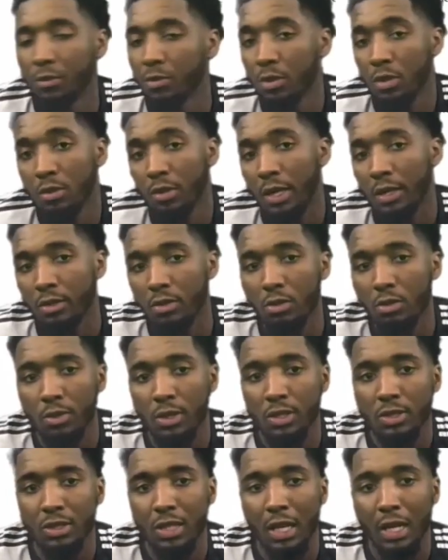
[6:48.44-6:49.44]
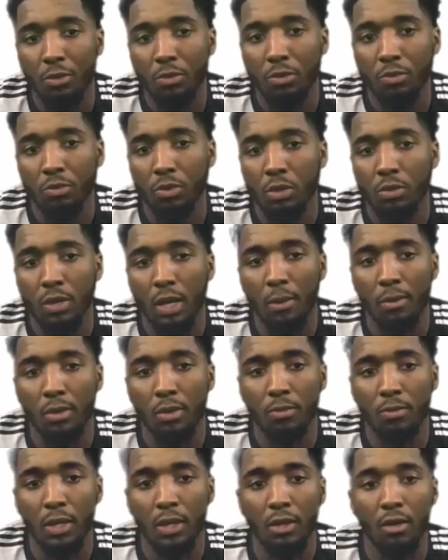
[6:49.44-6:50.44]
to be honest with you, I do wish that we were
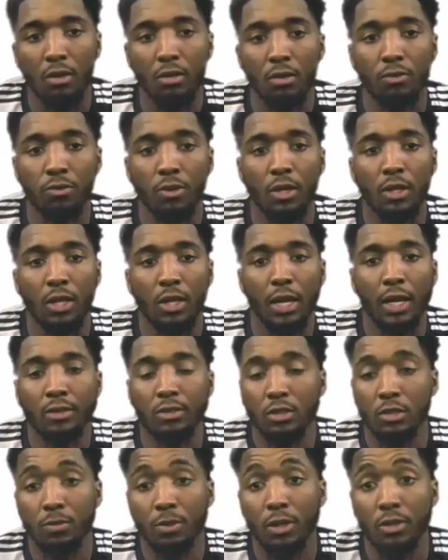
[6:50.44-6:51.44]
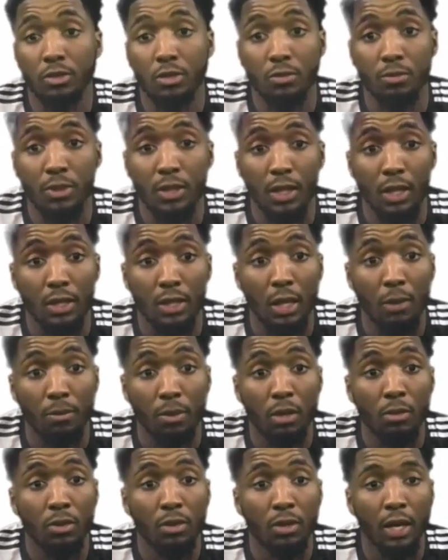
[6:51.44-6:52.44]
able to be there on the front lines as opposed to being in
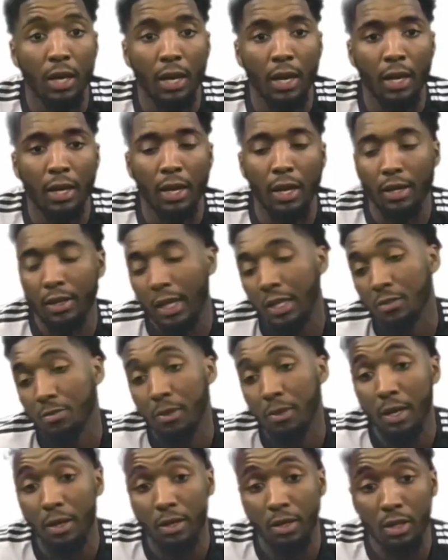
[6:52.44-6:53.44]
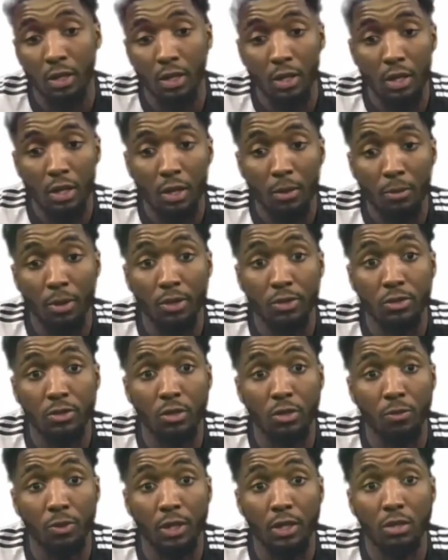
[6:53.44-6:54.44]
that bubble. I, and I, that's my
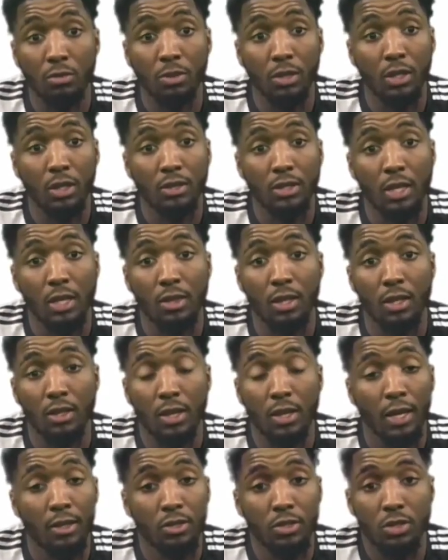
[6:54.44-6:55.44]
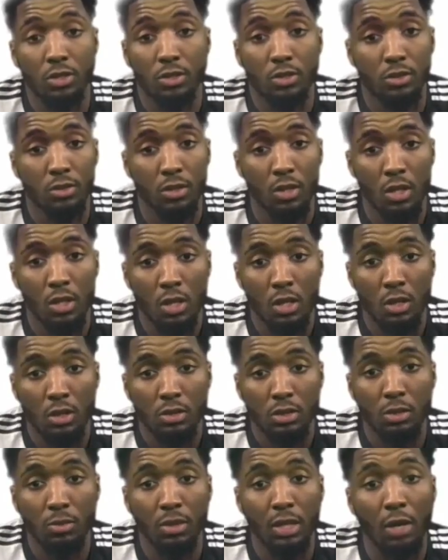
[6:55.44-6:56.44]
personal opinion because I think that's just
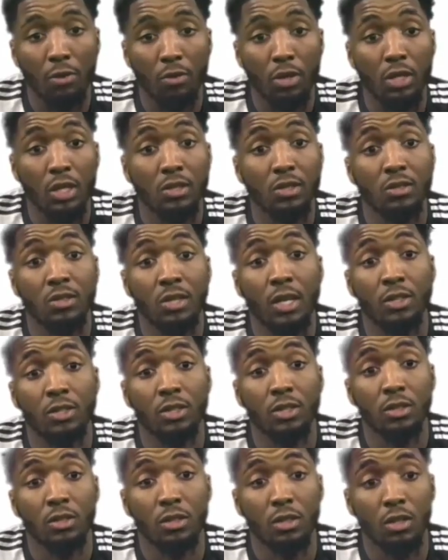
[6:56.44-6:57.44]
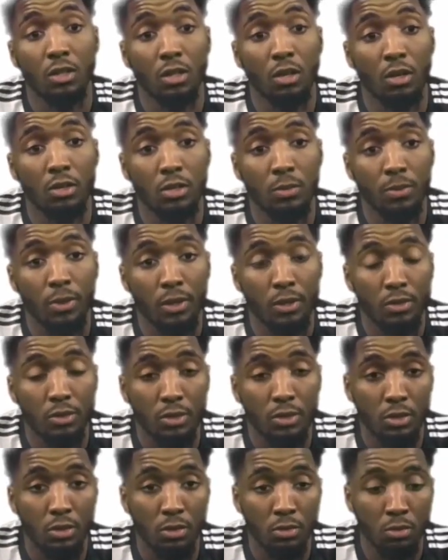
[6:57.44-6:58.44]
something that really needs attention, you know, as
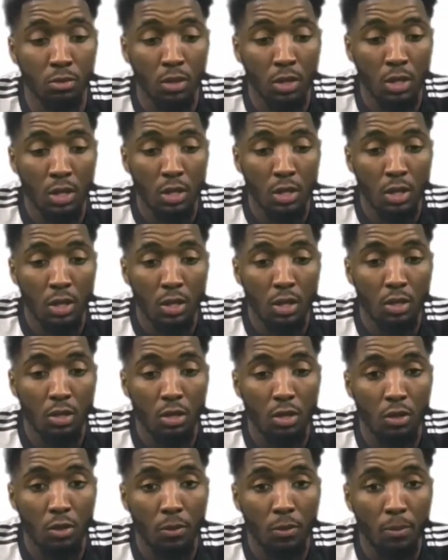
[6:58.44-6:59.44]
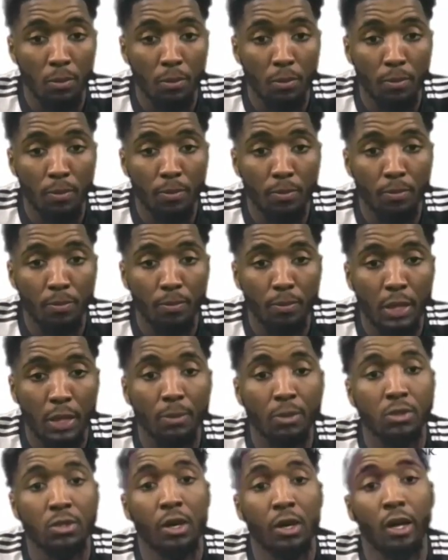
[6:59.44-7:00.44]
opposed to, you know,
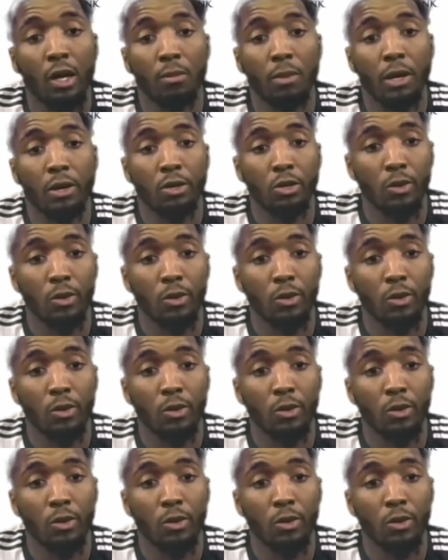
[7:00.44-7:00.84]
people talking